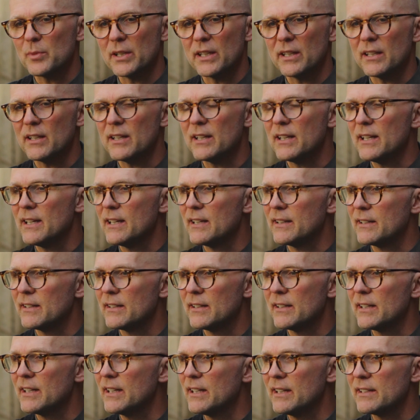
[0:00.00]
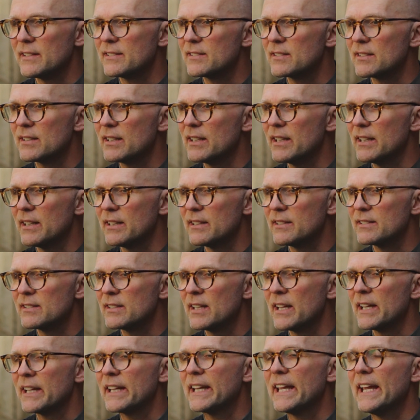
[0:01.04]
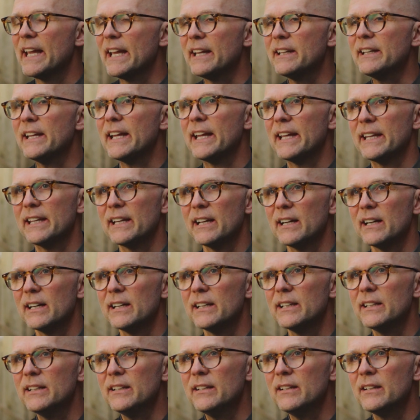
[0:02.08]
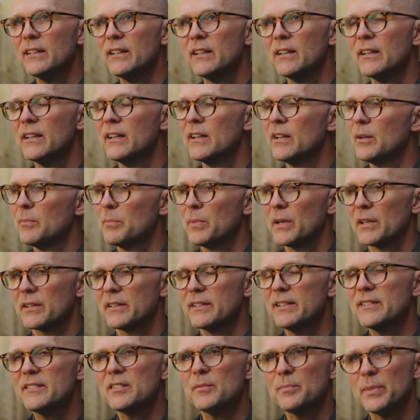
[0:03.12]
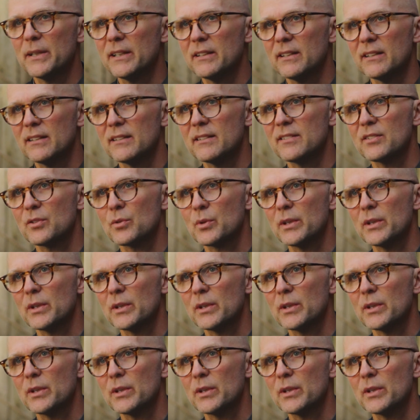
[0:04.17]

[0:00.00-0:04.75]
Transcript: me and is, is can AI participate in this